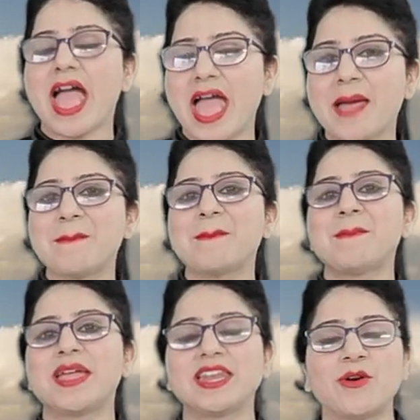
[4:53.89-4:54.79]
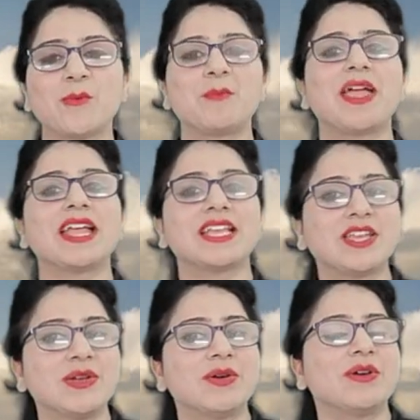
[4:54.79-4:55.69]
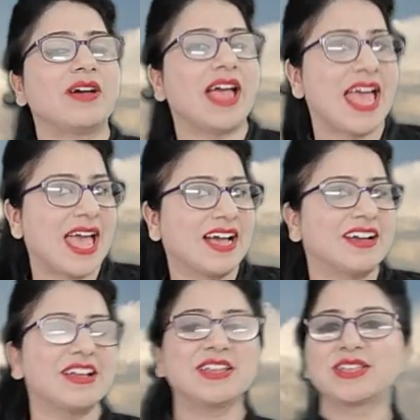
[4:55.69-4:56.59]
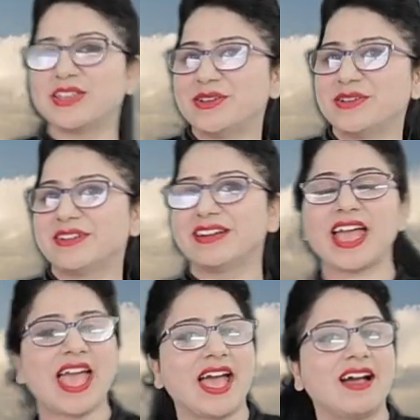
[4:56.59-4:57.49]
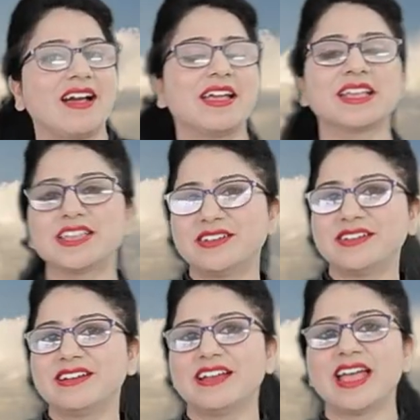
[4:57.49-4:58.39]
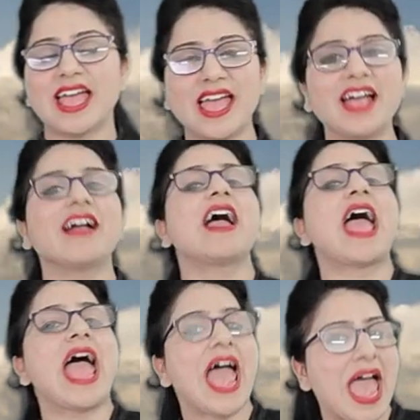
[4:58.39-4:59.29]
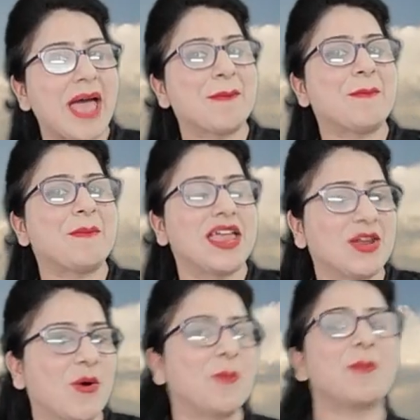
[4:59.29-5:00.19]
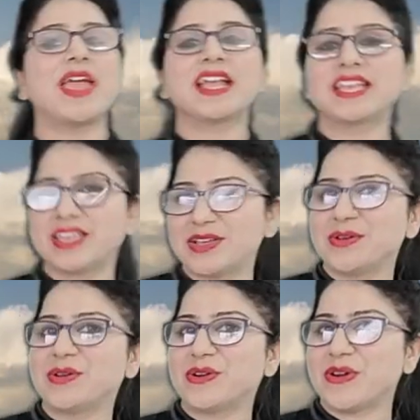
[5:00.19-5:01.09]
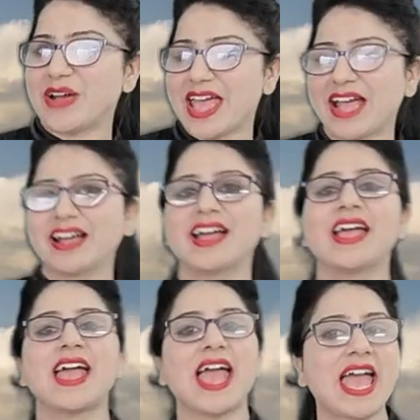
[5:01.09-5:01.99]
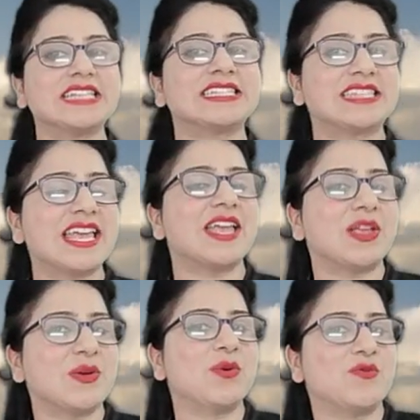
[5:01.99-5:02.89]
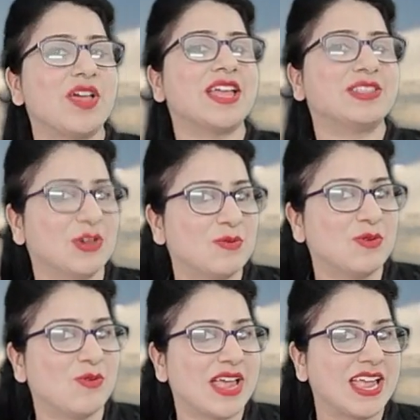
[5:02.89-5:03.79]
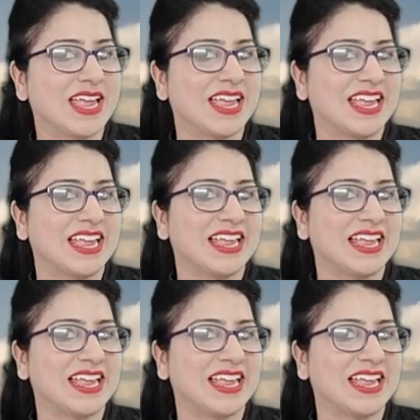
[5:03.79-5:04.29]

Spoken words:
M, N, O, P, Q, R, Q, R, Q, R. M, N, O, P, Q, R, S, T, U, V, W.